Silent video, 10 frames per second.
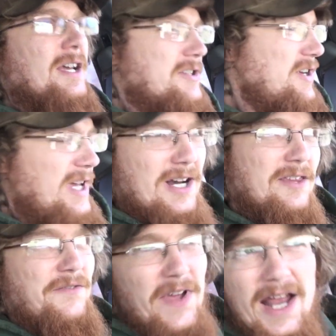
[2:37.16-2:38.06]
So I get out
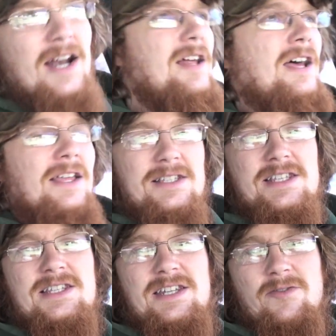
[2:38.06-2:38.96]
of the van,
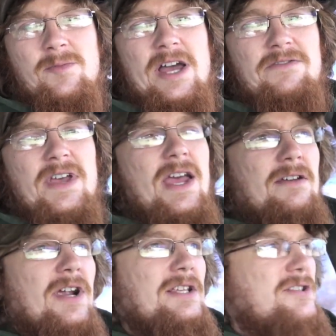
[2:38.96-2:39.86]
this isn't even my
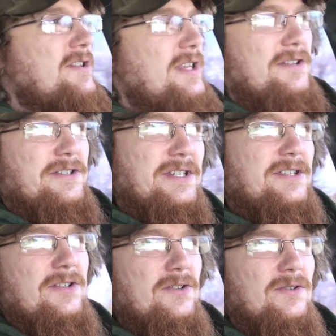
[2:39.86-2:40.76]
van, right? So then there's
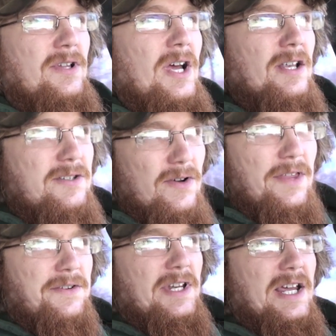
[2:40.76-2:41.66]
these two
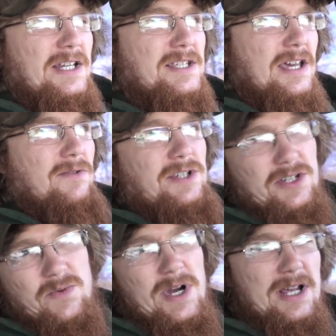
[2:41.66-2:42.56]
other ladies that were
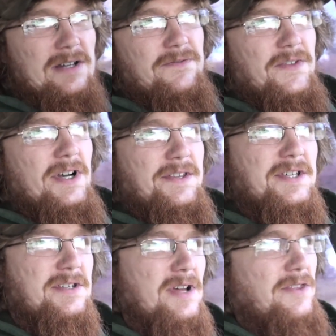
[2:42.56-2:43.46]
just walking in front of
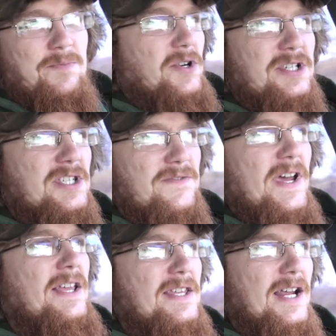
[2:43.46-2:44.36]
this other person's
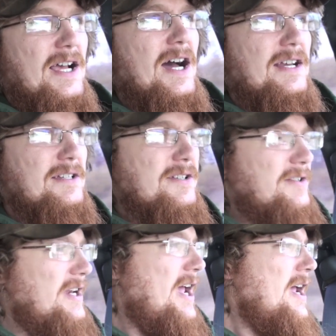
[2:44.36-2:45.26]
van that I got
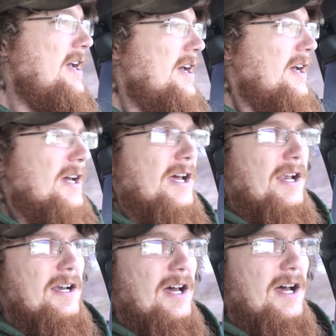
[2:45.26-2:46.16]
into today.
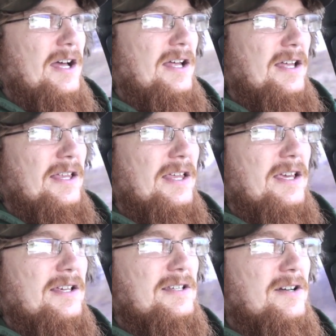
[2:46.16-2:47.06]
And
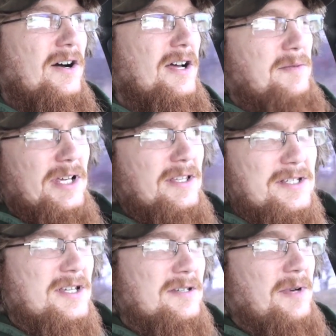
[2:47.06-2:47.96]
they, you know, I'm like,
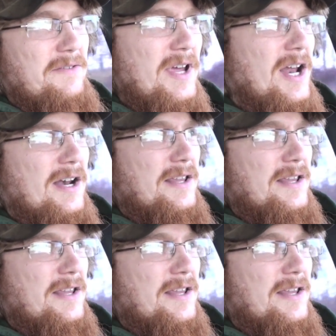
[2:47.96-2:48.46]
this isn't my van.